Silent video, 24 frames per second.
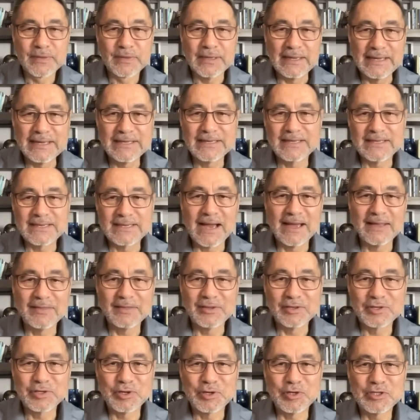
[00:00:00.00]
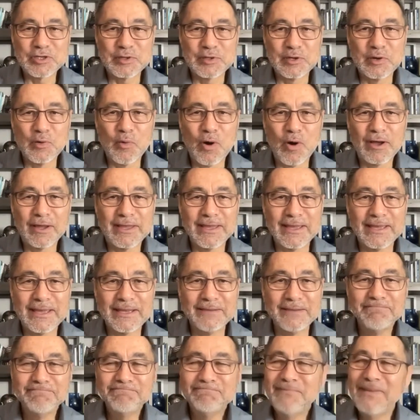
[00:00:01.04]
inside the church when you walk
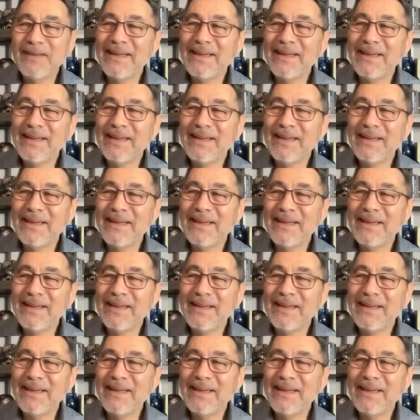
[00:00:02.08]
in,